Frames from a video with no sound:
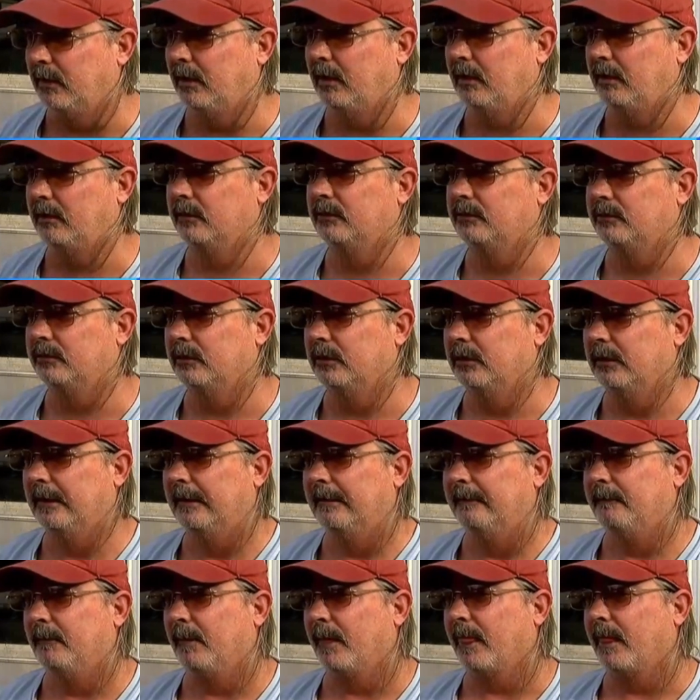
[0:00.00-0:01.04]
call for help.
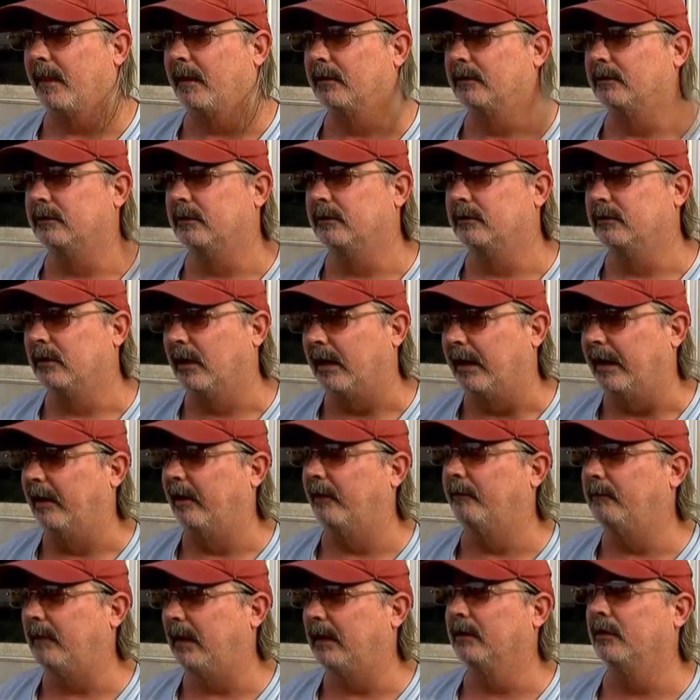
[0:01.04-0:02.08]
It was a
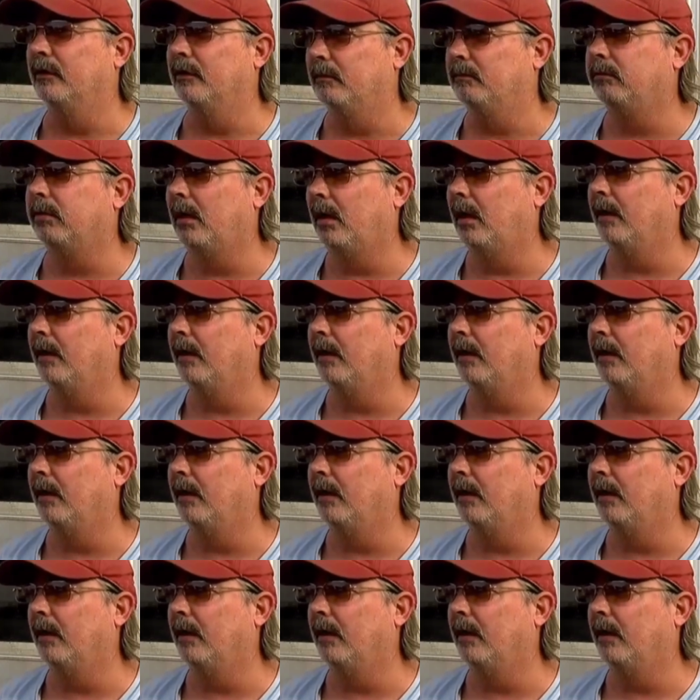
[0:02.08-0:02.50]
neighbor who did.